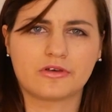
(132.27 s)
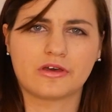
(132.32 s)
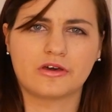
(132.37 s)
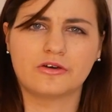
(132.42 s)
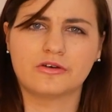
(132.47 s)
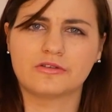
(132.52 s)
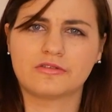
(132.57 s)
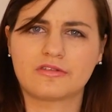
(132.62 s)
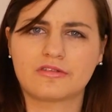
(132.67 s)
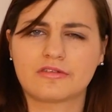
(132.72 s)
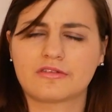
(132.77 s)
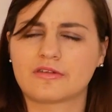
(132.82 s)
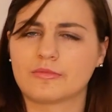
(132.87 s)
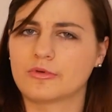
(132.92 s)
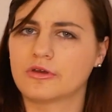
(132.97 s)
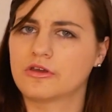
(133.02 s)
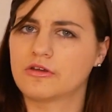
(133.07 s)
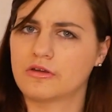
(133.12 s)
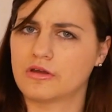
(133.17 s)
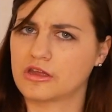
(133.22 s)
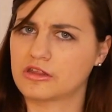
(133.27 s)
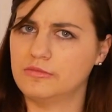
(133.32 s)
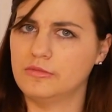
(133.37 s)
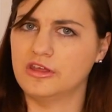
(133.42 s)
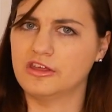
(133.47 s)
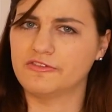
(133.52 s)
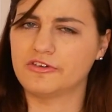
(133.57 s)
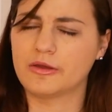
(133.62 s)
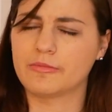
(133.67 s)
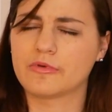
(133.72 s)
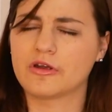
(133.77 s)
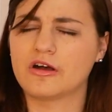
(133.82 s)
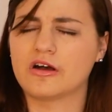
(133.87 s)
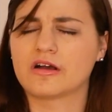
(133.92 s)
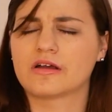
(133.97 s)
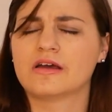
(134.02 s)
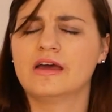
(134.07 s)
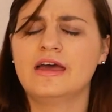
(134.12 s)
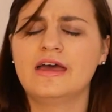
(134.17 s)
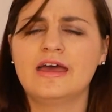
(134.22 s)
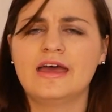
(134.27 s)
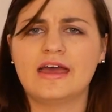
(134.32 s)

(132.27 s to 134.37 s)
coats. Someone correct me if I'm wrong.